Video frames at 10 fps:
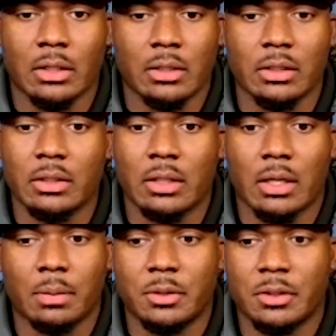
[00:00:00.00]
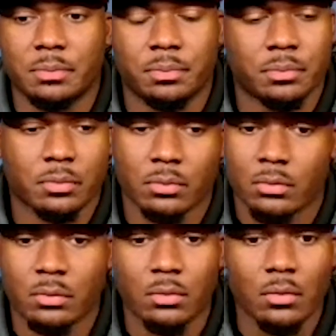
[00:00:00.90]
Yeah, I mean,
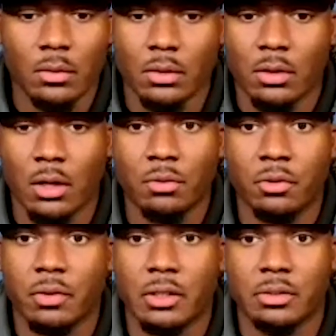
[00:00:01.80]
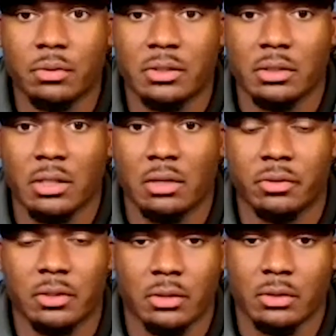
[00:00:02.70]
cover rush and
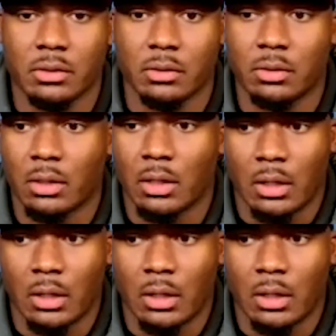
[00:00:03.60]
cover. In